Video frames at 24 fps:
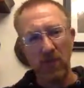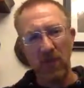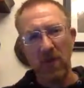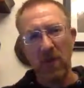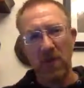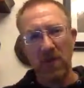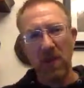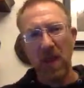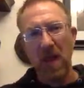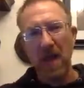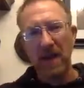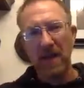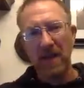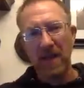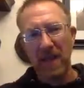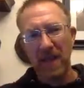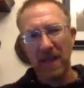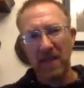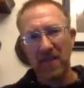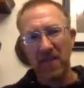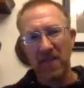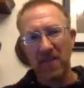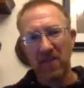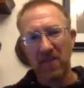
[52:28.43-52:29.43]
or in a lot of
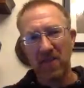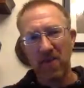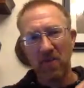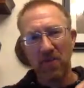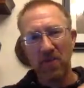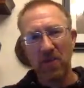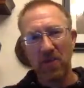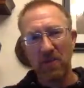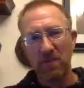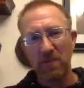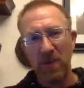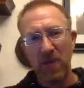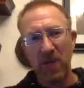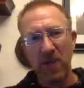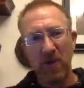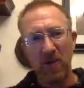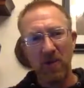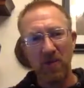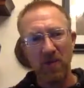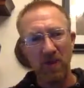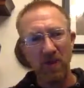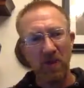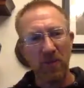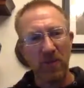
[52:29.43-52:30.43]
cases, they're just
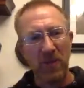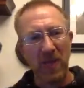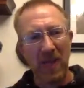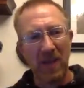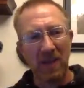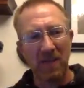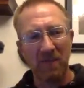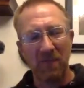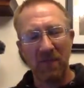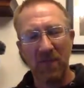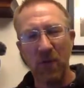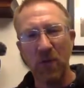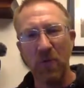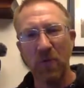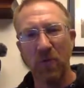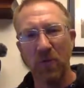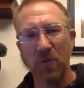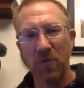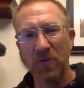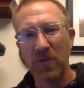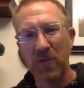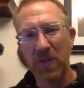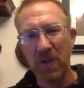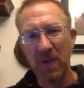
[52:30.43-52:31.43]
pure butane
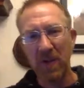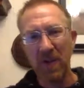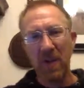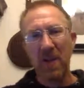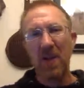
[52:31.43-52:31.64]
fuels.